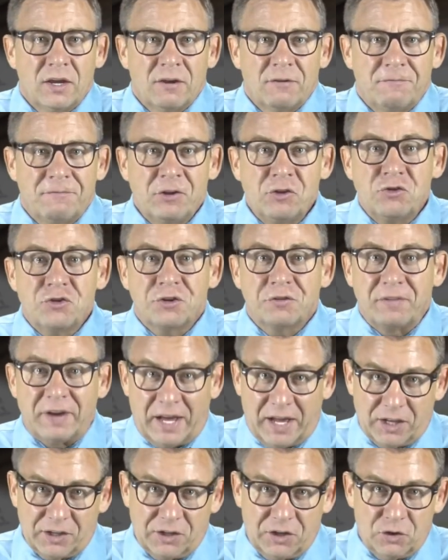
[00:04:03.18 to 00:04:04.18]
Future
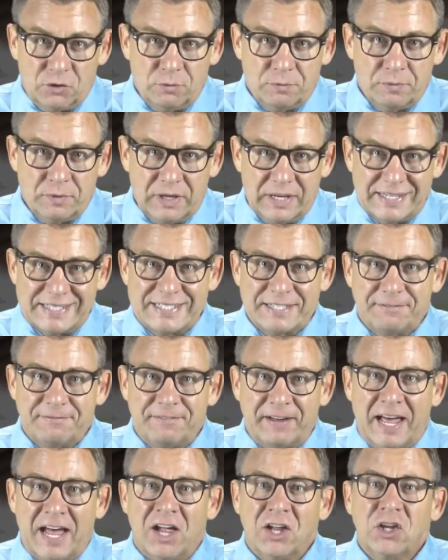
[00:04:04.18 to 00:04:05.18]
value is the
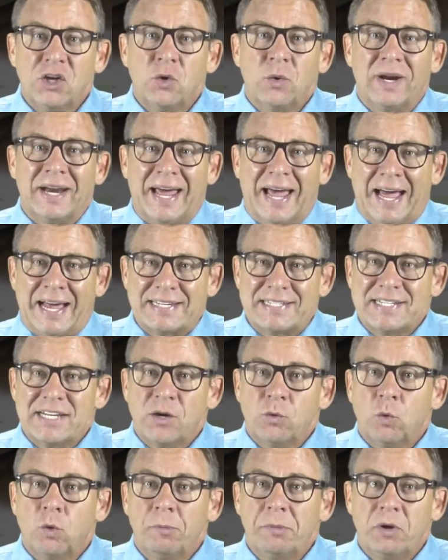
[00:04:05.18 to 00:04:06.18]
value an
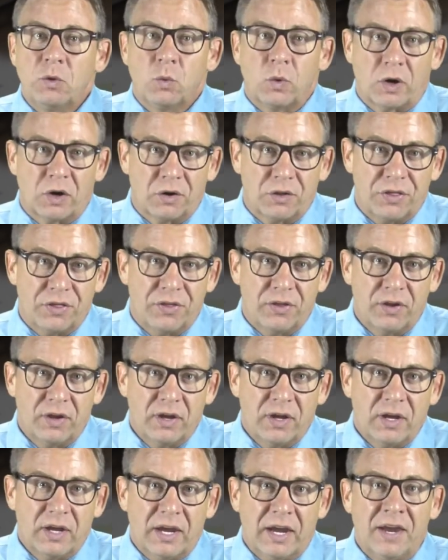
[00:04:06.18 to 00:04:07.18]
asset will be worth
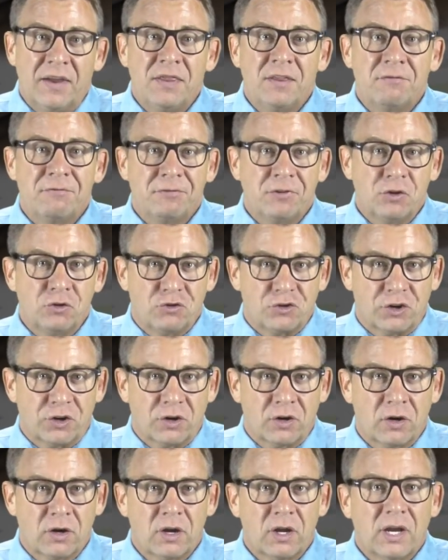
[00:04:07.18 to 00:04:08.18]
in the
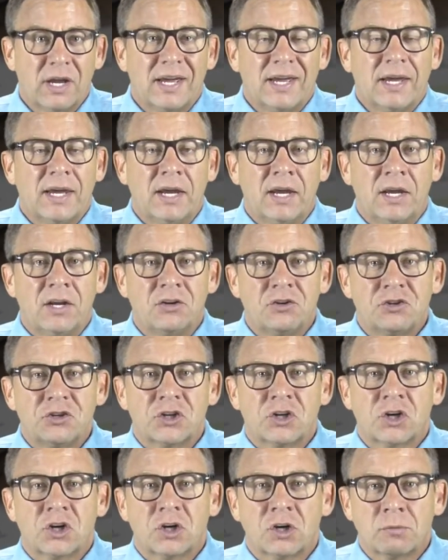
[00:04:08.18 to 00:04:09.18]
future in
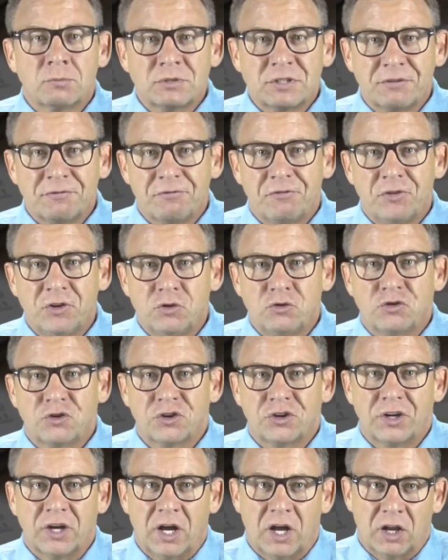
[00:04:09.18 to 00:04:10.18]
terms of
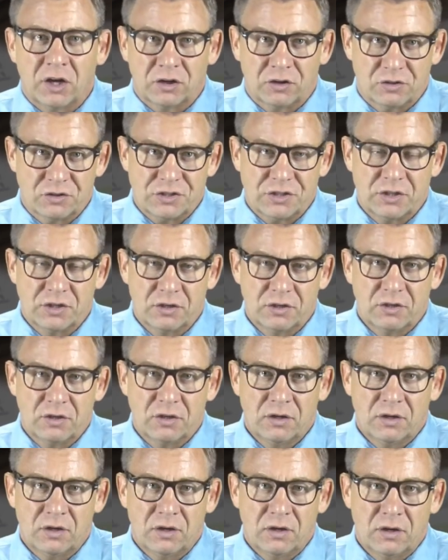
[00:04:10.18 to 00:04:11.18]
future dollars.
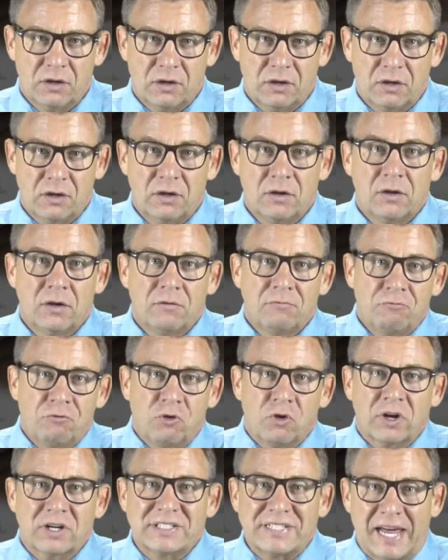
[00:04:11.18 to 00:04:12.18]

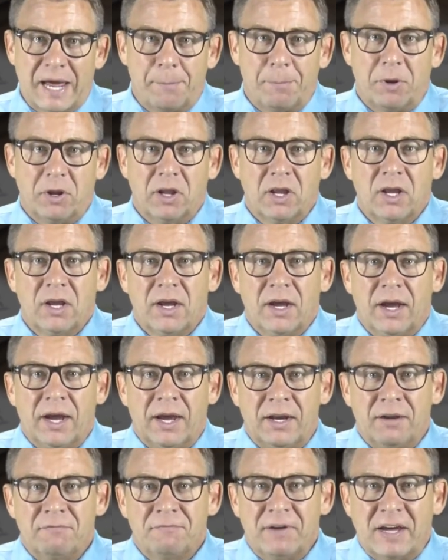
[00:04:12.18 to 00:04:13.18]
For example,
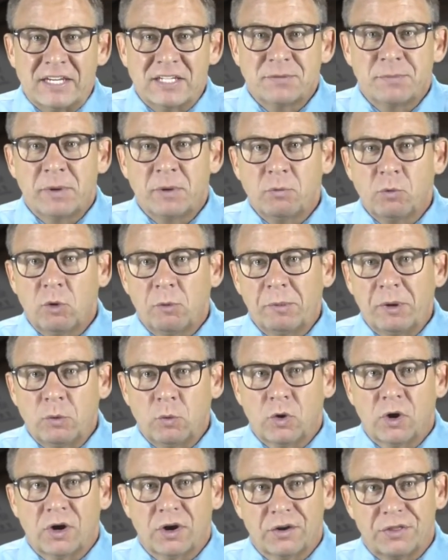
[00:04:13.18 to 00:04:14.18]
an investment will be
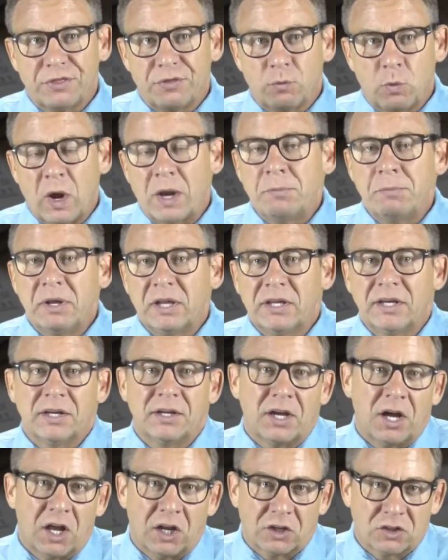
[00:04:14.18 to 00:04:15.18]
worth $1 million
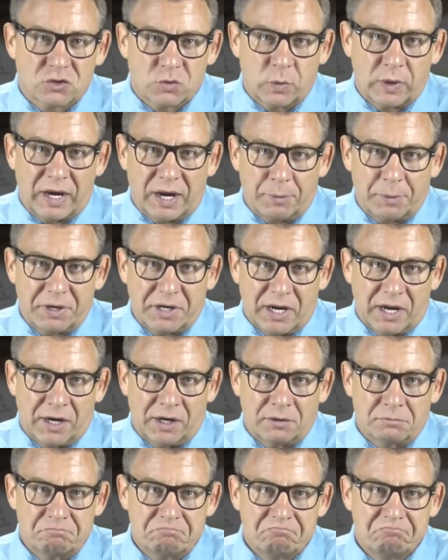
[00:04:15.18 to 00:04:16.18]
when I retire.